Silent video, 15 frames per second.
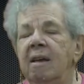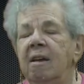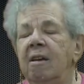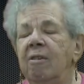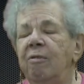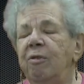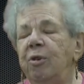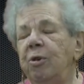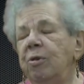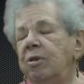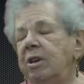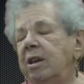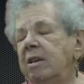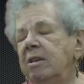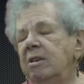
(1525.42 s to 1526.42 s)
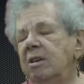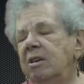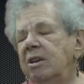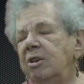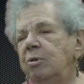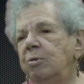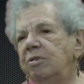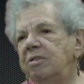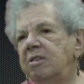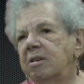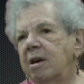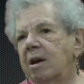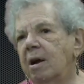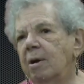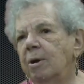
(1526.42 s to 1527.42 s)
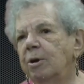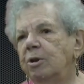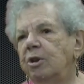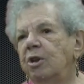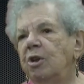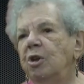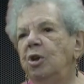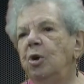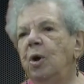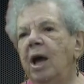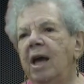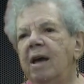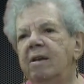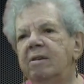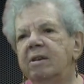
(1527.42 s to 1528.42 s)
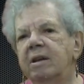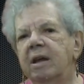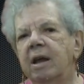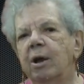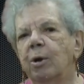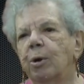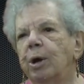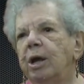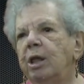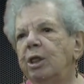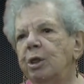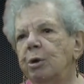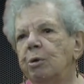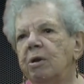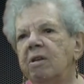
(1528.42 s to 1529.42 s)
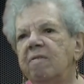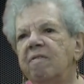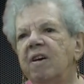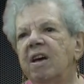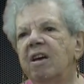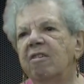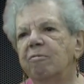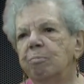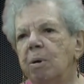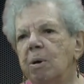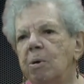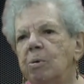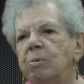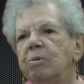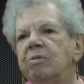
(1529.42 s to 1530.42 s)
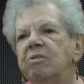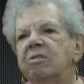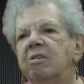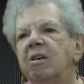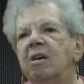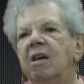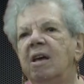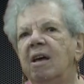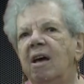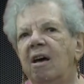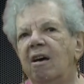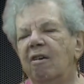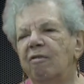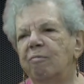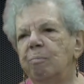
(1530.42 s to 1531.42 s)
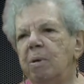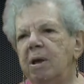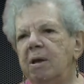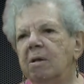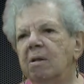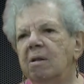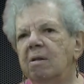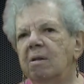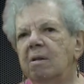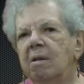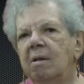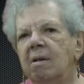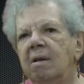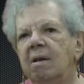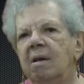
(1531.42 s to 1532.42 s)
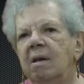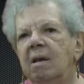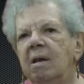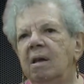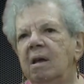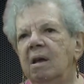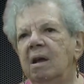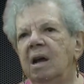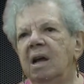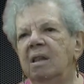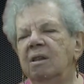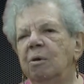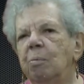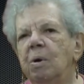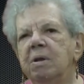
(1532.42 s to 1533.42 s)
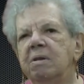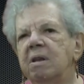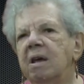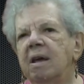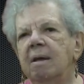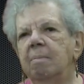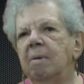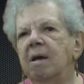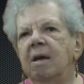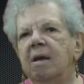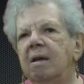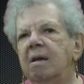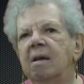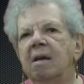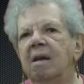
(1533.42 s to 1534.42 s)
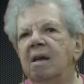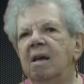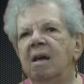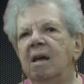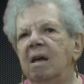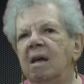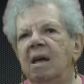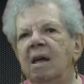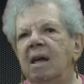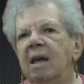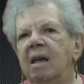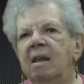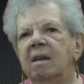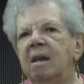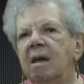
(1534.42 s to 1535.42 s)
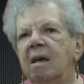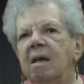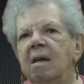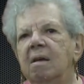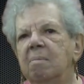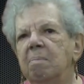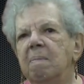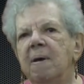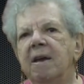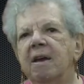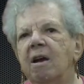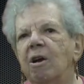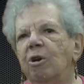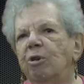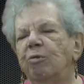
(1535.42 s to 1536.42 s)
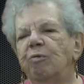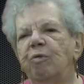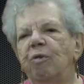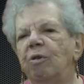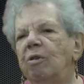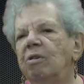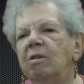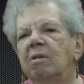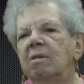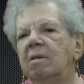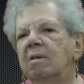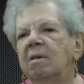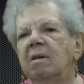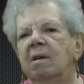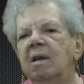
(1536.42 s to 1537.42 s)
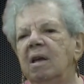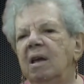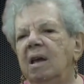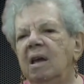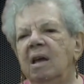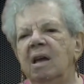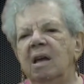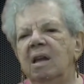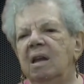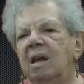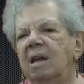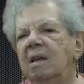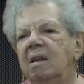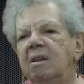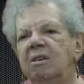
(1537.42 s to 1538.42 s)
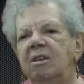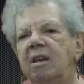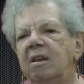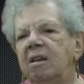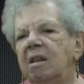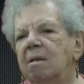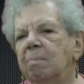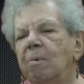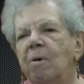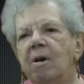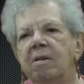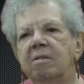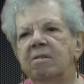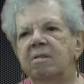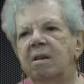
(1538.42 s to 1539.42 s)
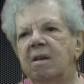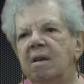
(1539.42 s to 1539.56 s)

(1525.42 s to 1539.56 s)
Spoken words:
if you didn't use the cart, you had to carry 35 pounds of mail. And the one time I had my cart full, I said to the boss,